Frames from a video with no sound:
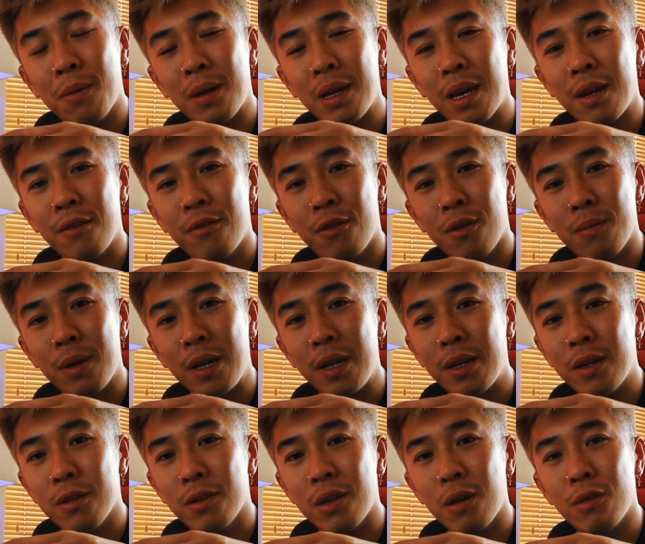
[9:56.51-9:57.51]
and get it for me
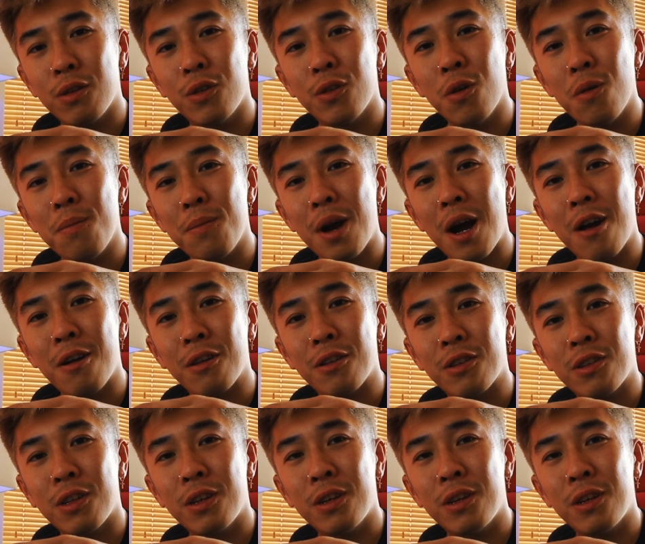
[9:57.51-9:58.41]
because I was so embarrassed.